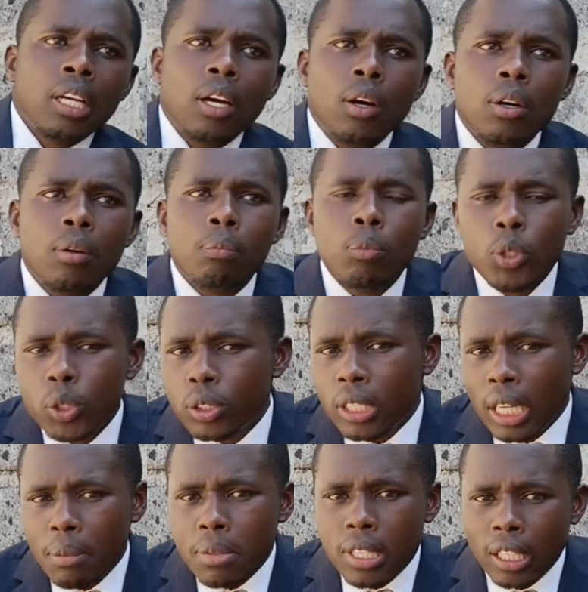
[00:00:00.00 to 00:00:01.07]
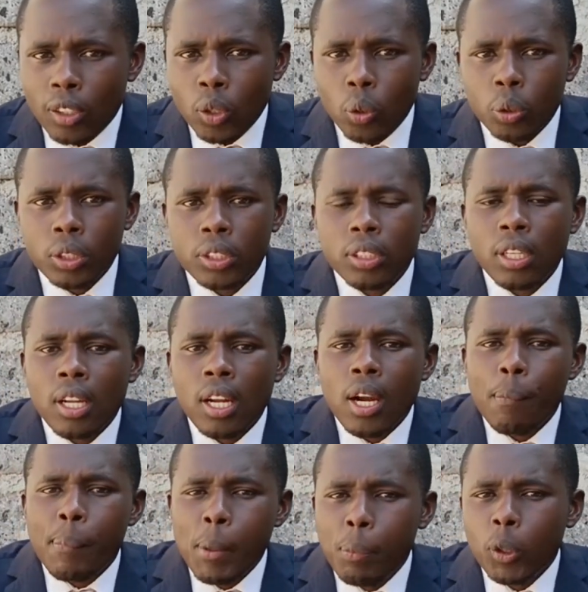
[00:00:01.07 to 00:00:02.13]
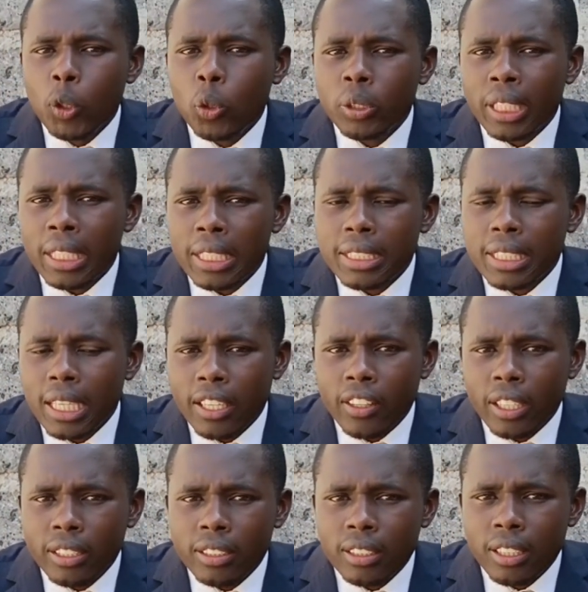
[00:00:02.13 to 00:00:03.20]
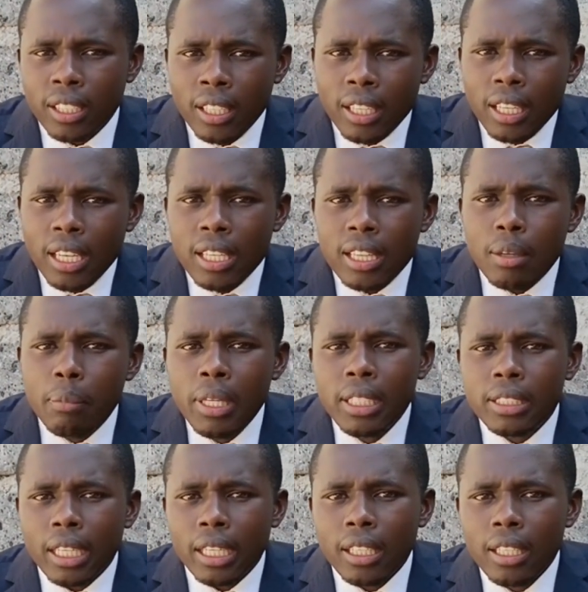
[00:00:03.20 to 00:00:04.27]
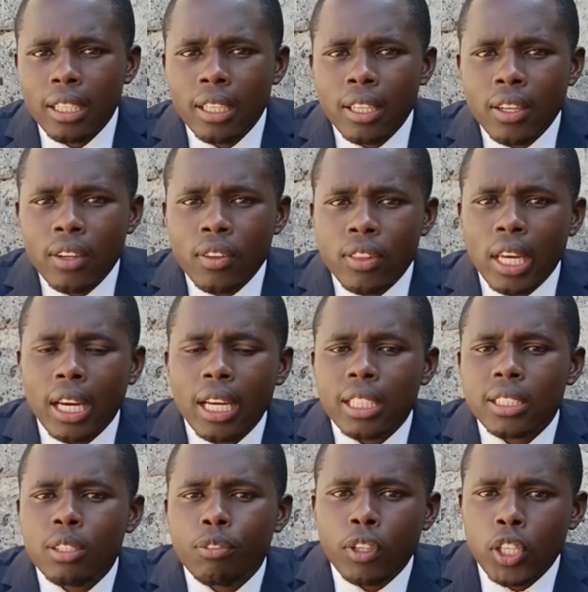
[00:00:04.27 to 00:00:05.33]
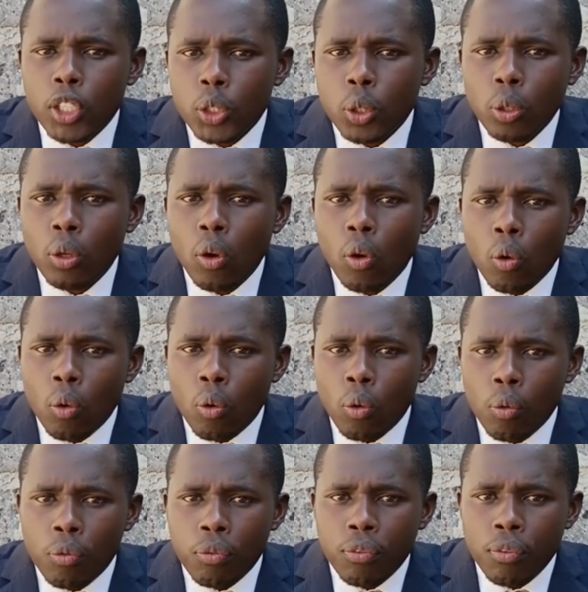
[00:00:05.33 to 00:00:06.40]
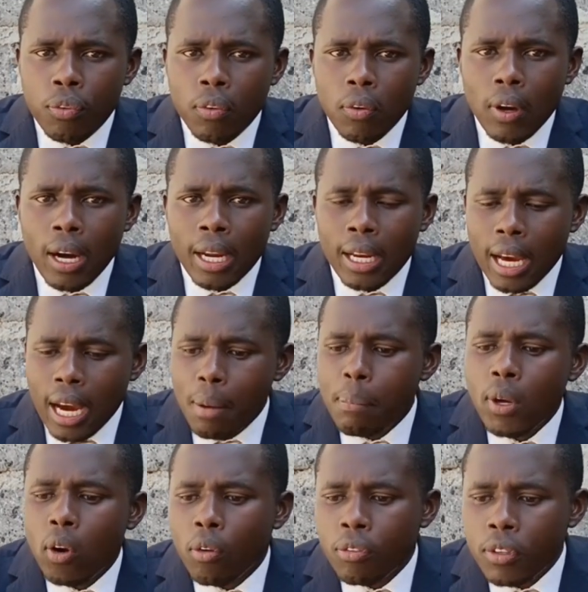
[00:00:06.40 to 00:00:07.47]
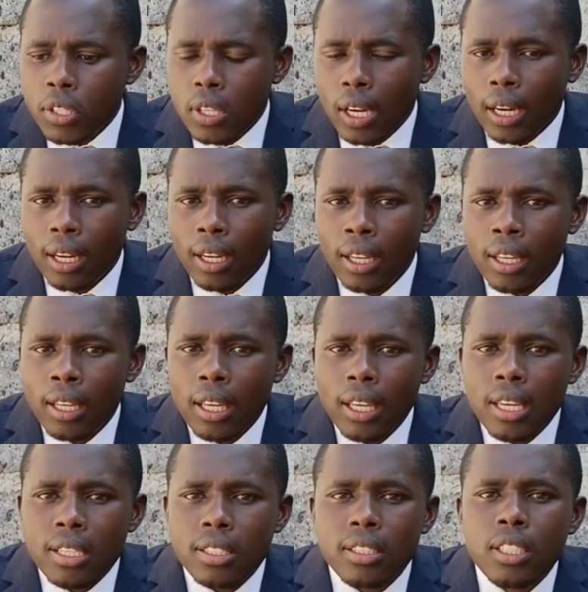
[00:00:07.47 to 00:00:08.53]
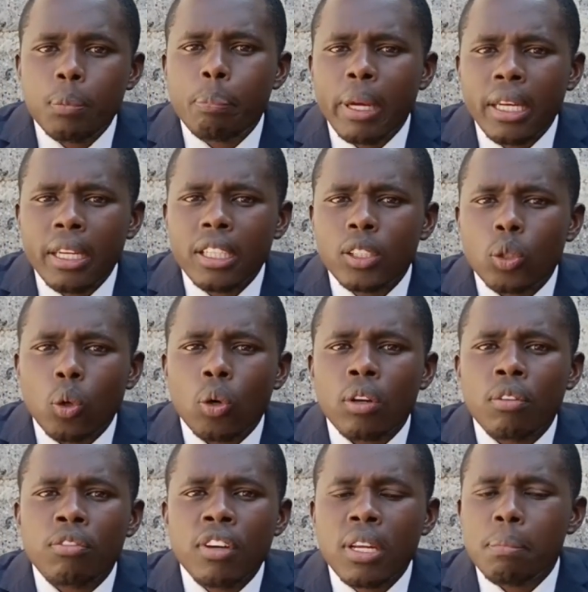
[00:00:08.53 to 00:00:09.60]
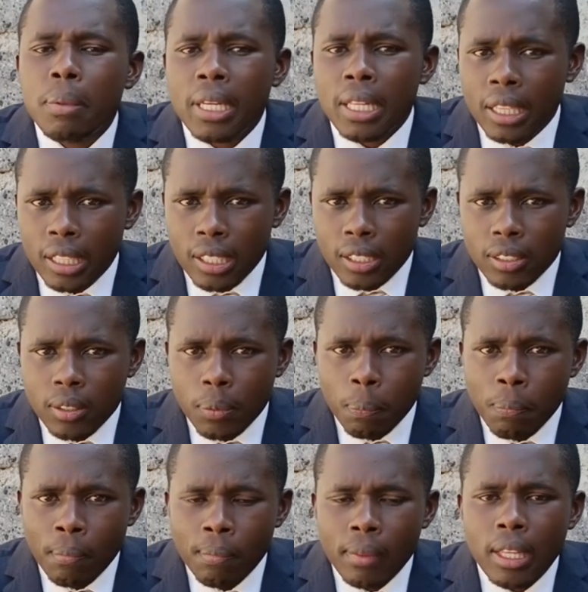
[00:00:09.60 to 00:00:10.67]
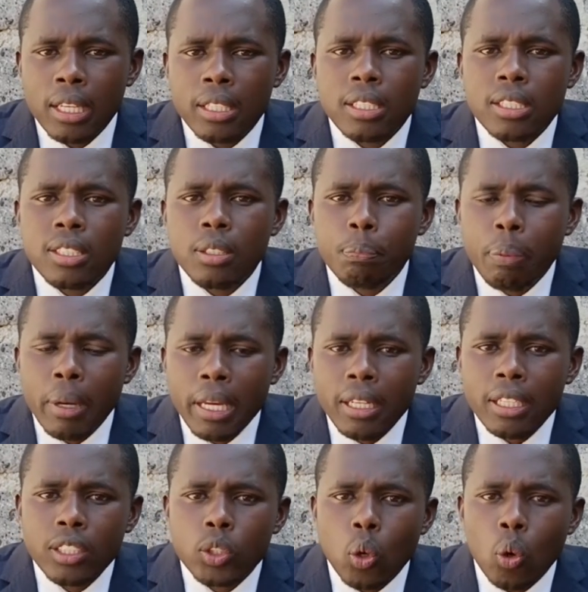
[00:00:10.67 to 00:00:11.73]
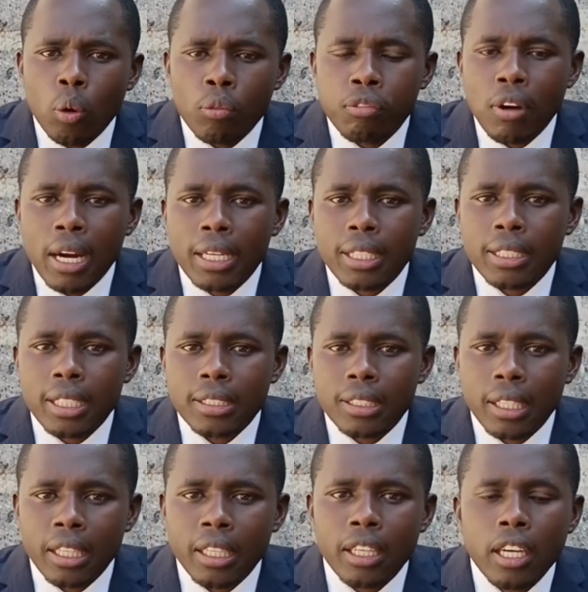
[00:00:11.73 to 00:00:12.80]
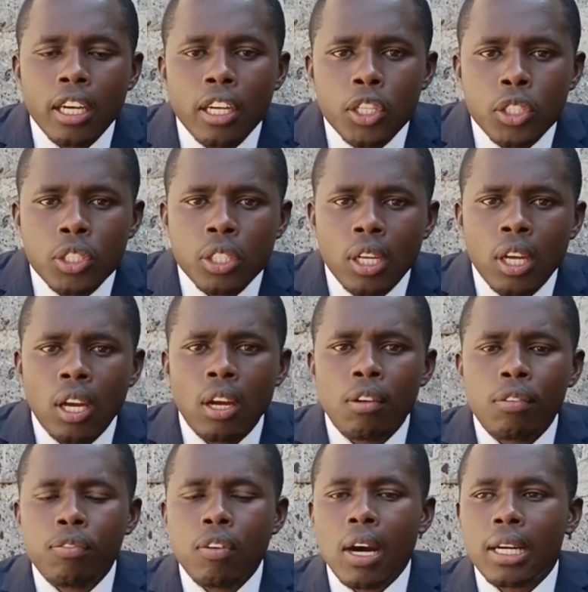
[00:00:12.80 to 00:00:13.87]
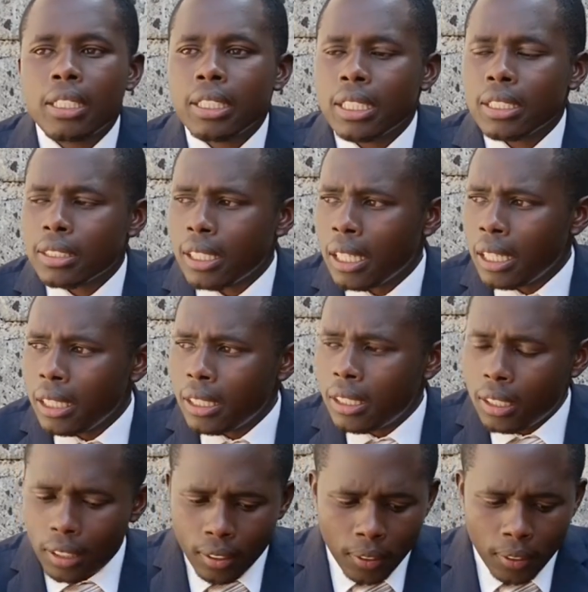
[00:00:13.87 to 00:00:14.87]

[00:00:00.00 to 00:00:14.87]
most times than not, people don't understand that in the military, the classification of an army officer is dependent on very many things. It is dependent on factors like age, factors like